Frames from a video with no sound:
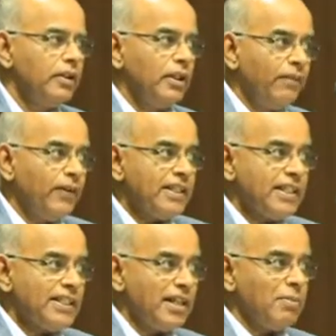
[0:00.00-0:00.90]
If it is
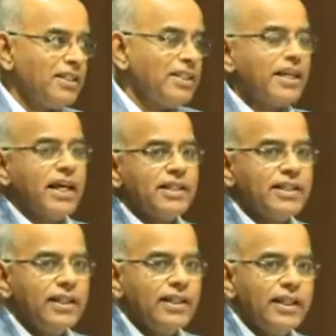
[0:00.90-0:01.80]
a summons case,
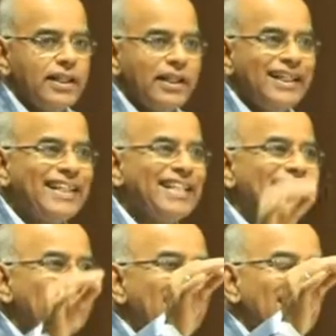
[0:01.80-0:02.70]
it is
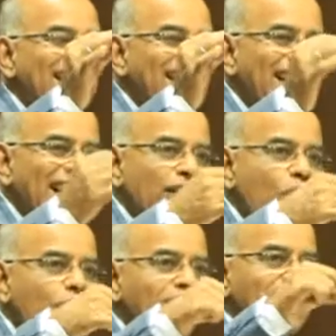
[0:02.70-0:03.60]

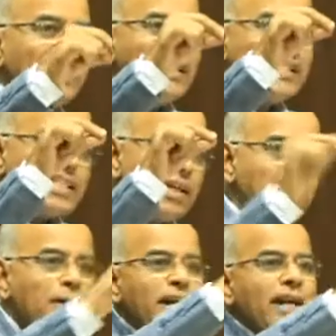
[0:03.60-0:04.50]
recording the
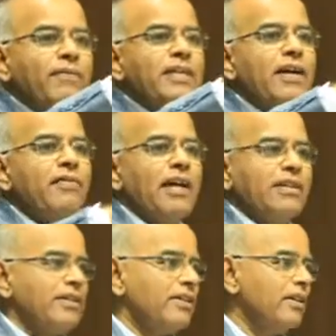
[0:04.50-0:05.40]
summary of the
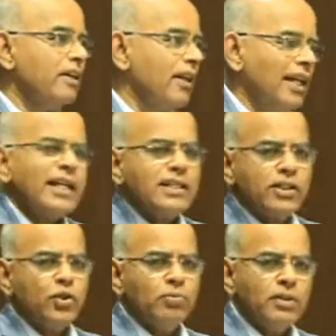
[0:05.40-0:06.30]
evidence. Let us
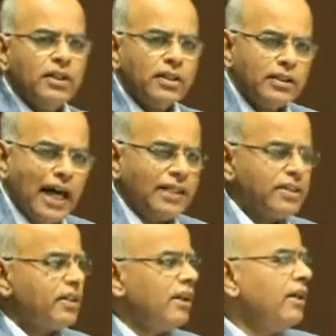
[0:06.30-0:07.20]
assume
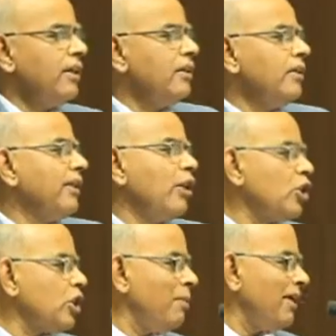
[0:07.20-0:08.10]
that
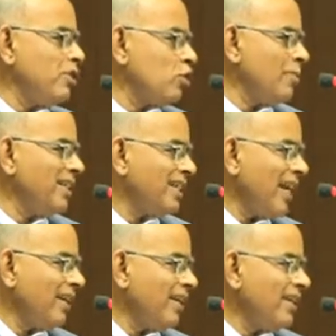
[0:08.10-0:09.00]
Negotiable Instruments
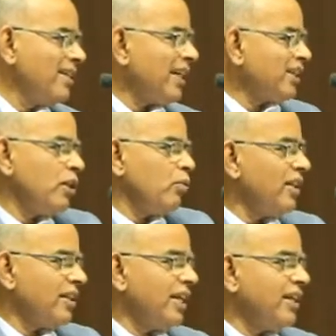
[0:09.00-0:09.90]
Act, Section
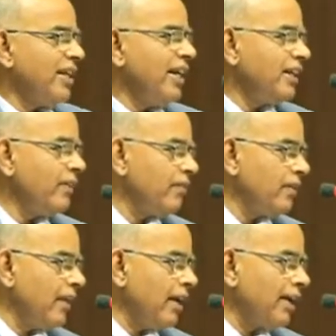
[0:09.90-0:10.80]
138
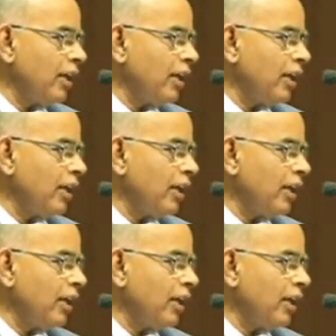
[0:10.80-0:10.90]
of